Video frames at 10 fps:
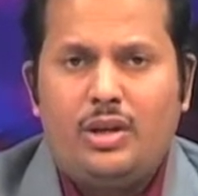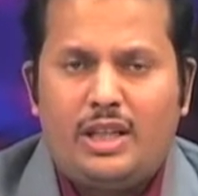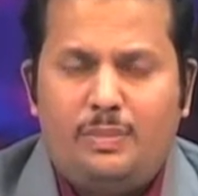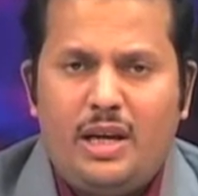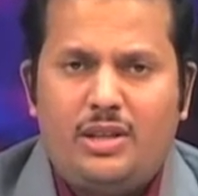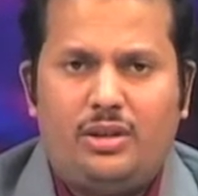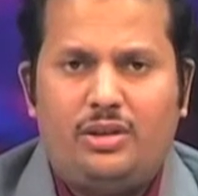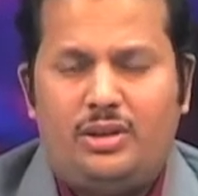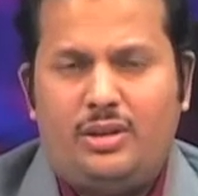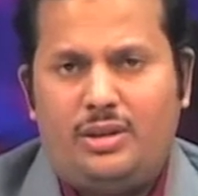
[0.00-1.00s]
So,
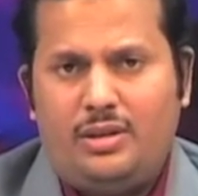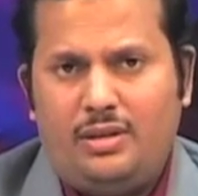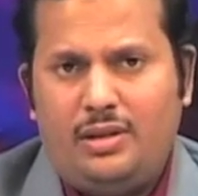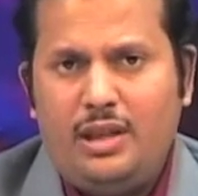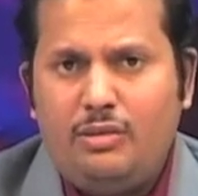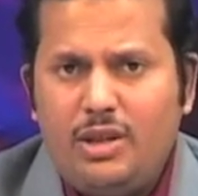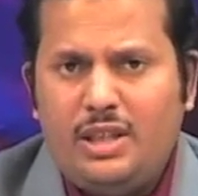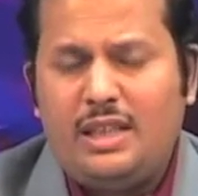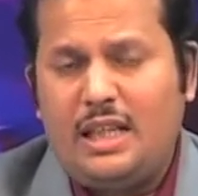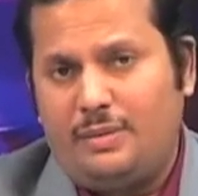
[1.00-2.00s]
expressions,
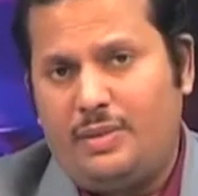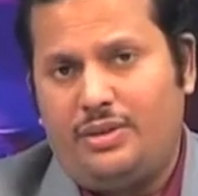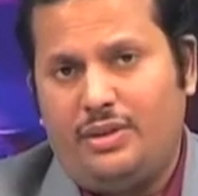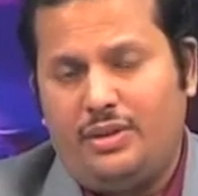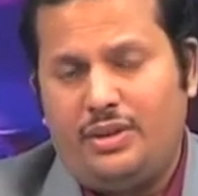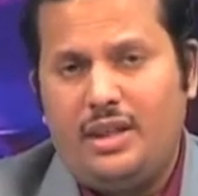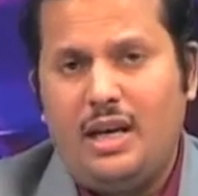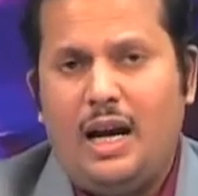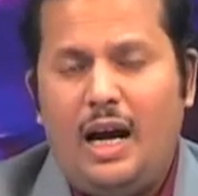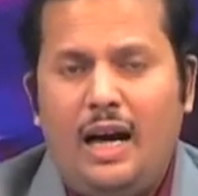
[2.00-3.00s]
linguistic expressions
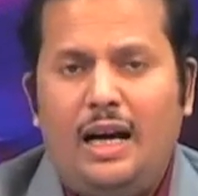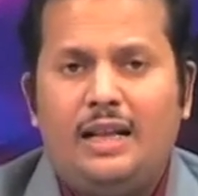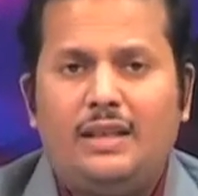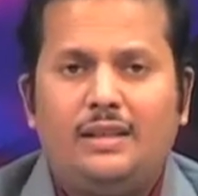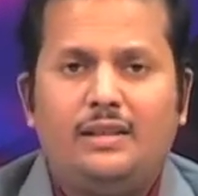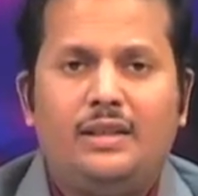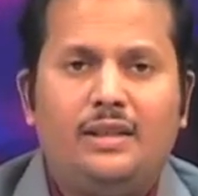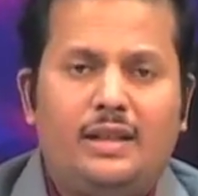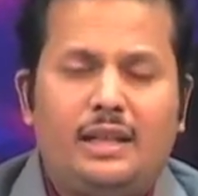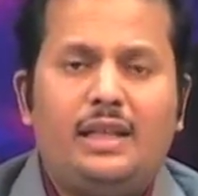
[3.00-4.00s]
are
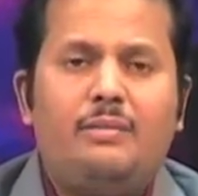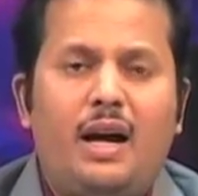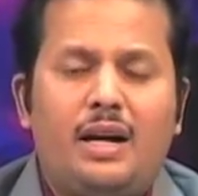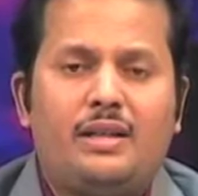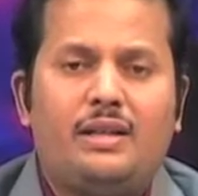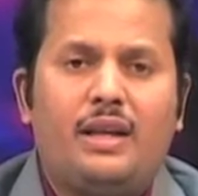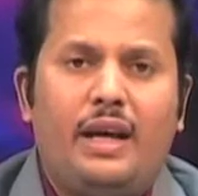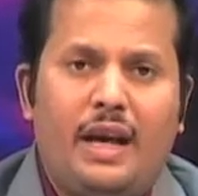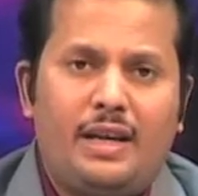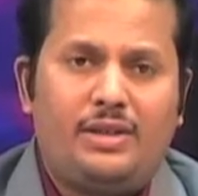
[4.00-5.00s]
nothing but
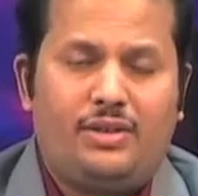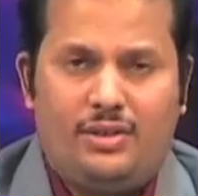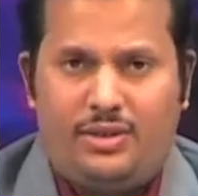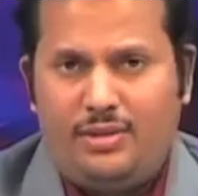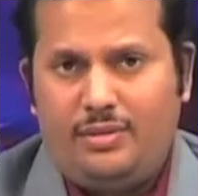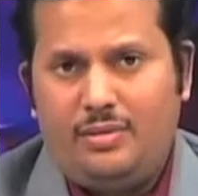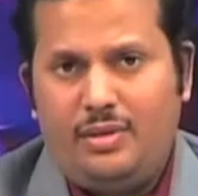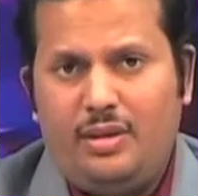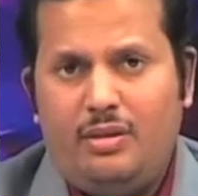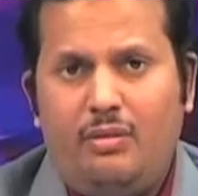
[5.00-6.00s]
actions,
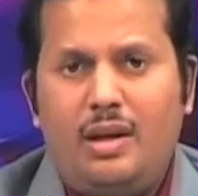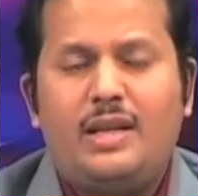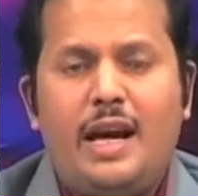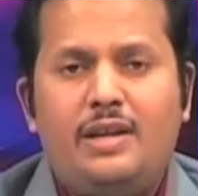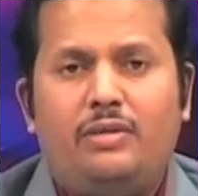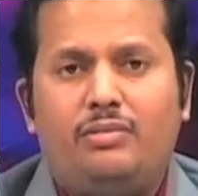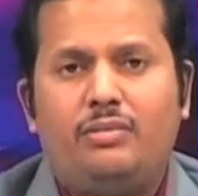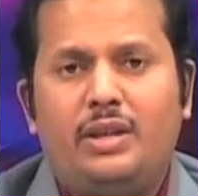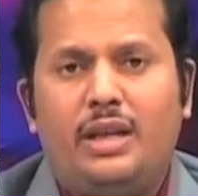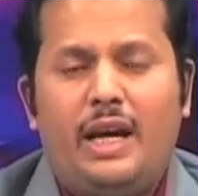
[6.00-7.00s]
one kind of
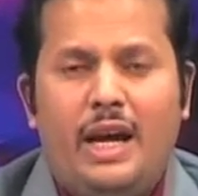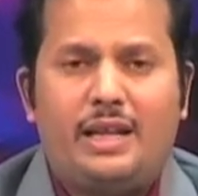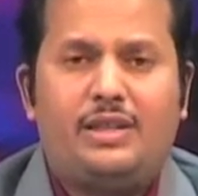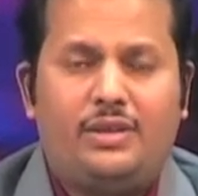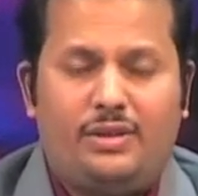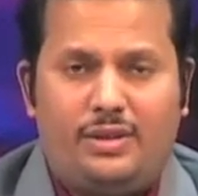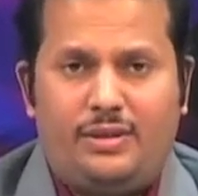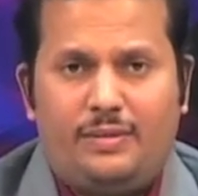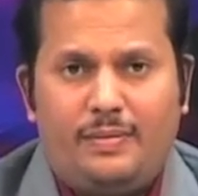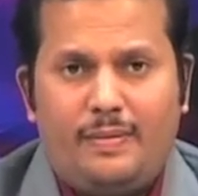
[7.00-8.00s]
actions.